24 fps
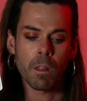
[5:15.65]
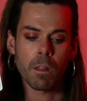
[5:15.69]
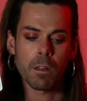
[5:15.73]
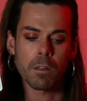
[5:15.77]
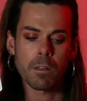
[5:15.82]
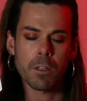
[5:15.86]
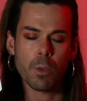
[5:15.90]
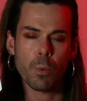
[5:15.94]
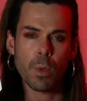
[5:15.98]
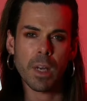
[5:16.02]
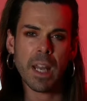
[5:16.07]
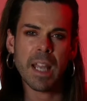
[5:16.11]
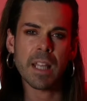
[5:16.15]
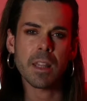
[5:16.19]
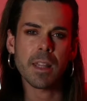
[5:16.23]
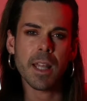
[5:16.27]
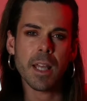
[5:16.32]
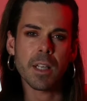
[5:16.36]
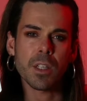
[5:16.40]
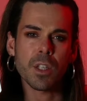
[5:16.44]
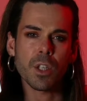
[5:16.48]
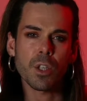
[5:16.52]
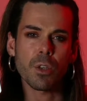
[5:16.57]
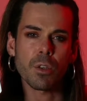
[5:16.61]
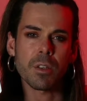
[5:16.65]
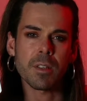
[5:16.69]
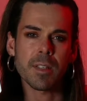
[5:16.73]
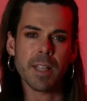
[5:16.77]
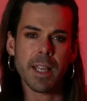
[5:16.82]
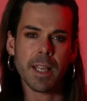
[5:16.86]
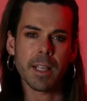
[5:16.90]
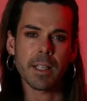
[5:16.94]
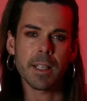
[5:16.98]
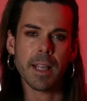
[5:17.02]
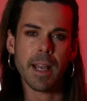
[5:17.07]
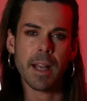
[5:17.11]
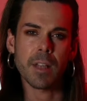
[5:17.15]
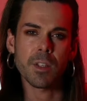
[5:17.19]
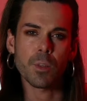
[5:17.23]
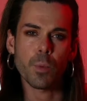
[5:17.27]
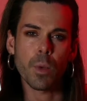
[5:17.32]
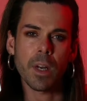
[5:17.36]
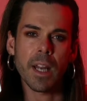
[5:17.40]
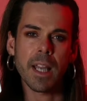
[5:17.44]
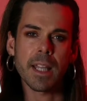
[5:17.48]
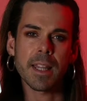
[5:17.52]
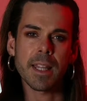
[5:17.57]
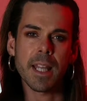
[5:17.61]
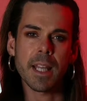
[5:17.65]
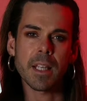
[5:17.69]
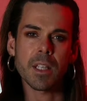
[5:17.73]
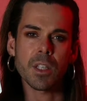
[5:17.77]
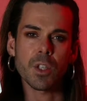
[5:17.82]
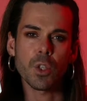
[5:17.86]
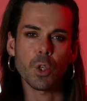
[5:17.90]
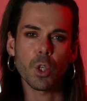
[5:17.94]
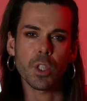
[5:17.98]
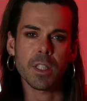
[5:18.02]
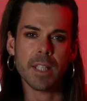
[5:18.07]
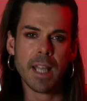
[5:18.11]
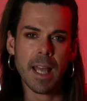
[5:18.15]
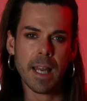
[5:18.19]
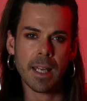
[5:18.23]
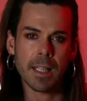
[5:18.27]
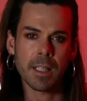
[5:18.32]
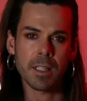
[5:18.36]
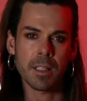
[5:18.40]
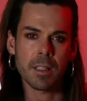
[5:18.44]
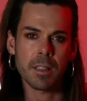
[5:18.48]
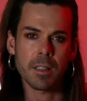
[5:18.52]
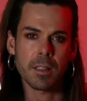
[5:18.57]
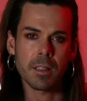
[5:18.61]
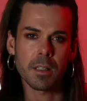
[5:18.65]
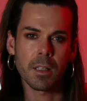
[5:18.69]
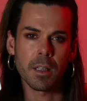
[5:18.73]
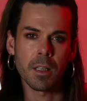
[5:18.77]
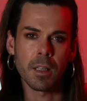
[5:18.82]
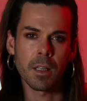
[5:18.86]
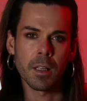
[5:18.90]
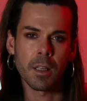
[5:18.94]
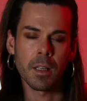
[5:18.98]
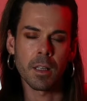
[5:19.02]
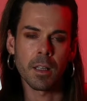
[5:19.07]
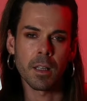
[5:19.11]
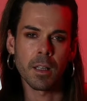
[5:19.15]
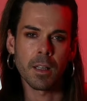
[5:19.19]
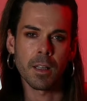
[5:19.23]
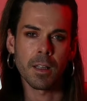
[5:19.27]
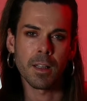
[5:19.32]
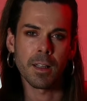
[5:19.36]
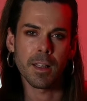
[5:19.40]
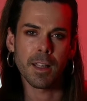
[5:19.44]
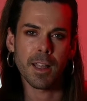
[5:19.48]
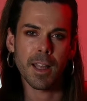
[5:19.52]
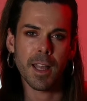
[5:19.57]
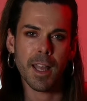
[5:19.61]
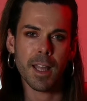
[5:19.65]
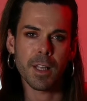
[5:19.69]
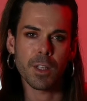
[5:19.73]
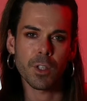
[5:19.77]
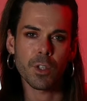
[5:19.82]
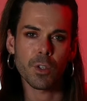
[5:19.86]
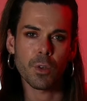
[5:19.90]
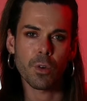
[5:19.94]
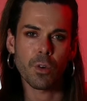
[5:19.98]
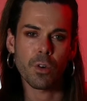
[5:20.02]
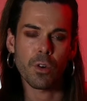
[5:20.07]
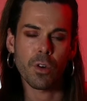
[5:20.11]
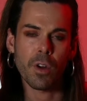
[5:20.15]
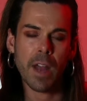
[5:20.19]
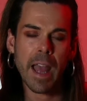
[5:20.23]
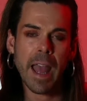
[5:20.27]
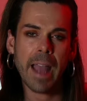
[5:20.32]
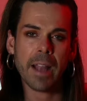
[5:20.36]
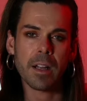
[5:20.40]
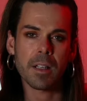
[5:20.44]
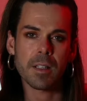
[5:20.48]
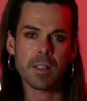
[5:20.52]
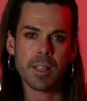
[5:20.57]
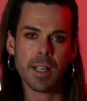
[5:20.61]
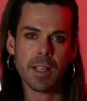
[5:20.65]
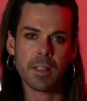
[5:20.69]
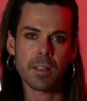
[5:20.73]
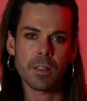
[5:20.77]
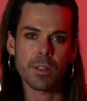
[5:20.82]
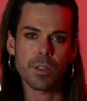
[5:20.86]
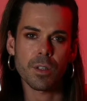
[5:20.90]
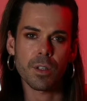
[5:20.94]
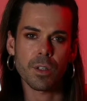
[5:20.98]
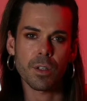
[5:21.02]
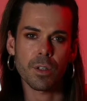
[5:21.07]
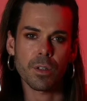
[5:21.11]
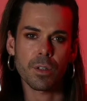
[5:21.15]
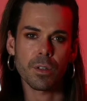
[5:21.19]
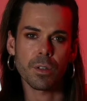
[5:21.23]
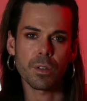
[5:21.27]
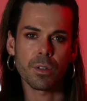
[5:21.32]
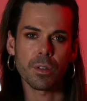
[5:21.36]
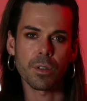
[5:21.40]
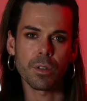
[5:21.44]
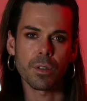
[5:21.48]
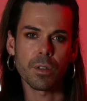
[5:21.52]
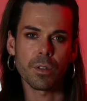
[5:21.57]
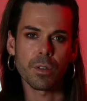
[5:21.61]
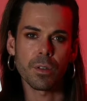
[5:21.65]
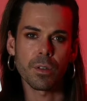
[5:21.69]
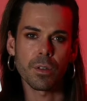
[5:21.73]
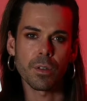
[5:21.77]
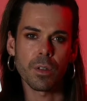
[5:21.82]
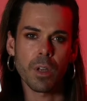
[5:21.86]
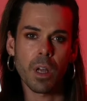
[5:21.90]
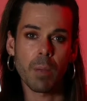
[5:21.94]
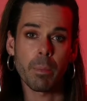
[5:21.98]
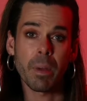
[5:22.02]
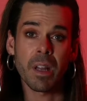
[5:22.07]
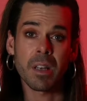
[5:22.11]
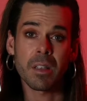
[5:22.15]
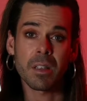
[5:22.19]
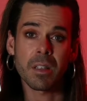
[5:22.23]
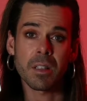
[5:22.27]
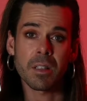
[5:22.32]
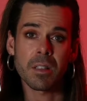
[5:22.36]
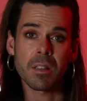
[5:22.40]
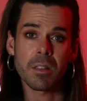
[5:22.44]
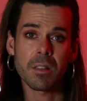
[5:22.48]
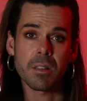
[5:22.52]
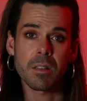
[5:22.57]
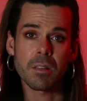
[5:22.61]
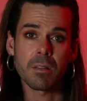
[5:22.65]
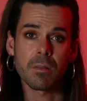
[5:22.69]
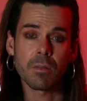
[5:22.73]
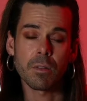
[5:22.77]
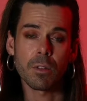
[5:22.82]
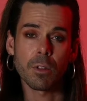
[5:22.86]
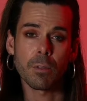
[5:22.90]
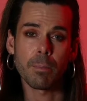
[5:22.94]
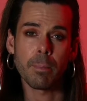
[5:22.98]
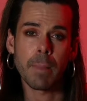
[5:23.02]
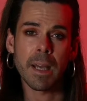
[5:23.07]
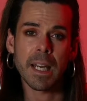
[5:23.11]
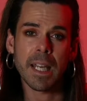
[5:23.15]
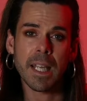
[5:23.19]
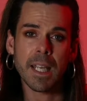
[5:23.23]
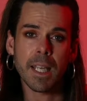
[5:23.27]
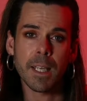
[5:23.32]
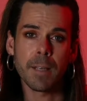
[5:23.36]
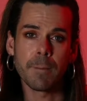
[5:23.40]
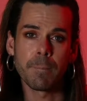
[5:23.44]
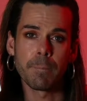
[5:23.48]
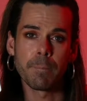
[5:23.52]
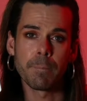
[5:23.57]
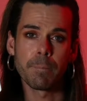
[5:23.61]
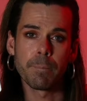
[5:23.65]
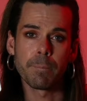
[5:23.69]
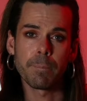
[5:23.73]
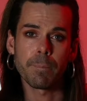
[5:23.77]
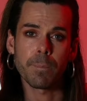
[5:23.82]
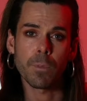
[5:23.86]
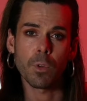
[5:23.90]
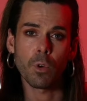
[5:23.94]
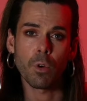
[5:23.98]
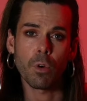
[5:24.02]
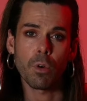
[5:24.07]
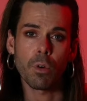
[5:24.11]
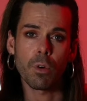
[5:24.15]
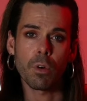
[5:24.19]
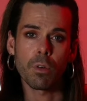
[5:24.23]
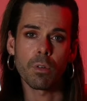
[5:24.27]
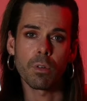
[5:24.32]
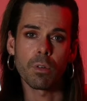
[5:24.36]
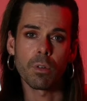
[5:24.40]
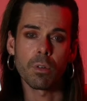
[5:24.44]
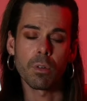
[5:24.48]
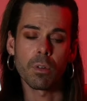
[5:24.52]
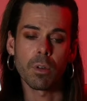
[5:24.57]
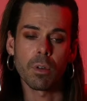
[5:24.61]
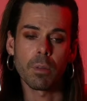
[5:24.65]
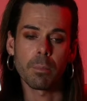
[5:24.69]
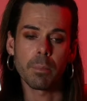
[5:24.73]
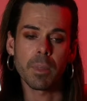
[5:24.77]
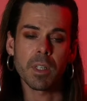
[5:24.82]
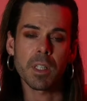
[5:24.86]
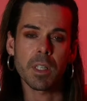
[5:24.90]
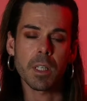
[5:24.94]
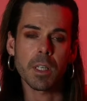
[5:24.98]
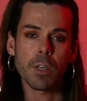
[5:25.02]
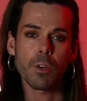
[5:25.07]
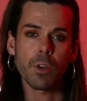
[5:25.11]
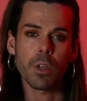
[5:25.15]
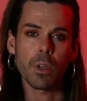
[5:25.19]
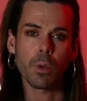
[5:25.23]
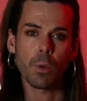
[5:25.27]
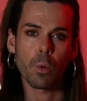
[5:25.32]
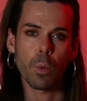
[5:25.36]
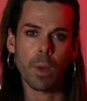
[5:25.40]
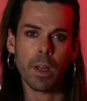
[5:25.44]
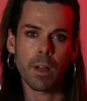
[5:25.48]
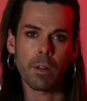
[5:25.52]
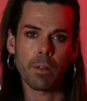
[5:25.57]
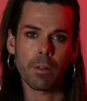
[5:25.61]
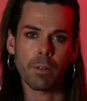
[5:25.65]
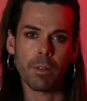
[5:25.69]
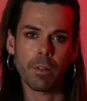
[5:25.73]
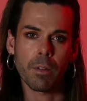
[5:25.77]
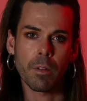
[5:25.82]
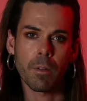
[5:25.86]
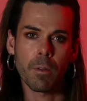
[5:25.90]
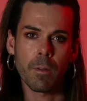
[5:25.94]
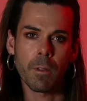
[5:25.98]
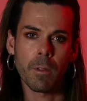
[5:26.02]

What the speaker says: So relate that to your second house, relate that to your talents and your access to abundance, your money, your material wealth.